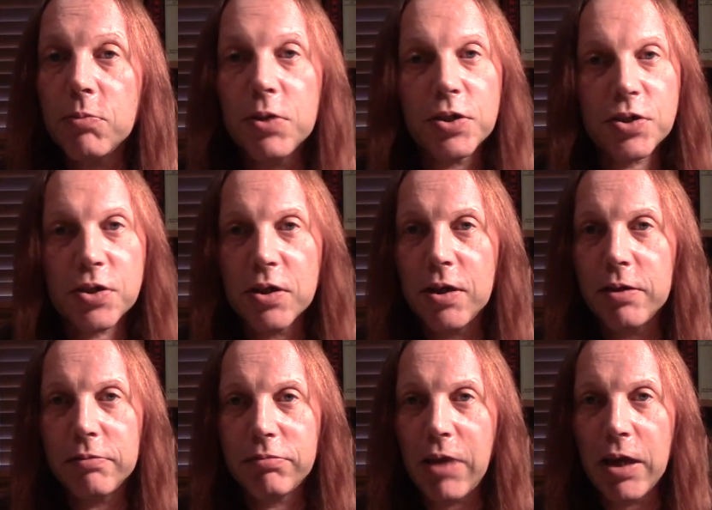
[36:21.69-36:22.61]
which
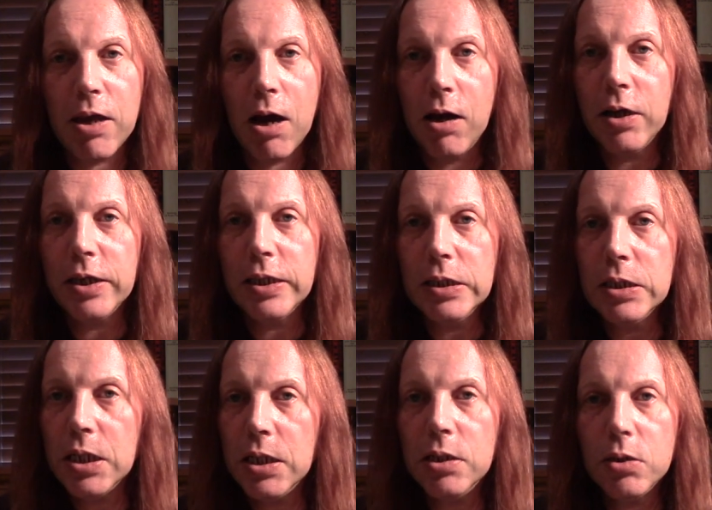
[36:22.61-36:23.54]
they are
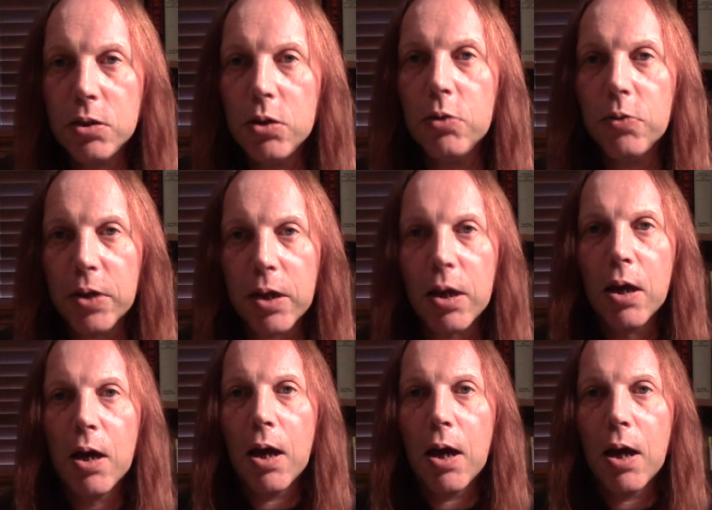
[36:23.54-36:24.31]
indeed doing.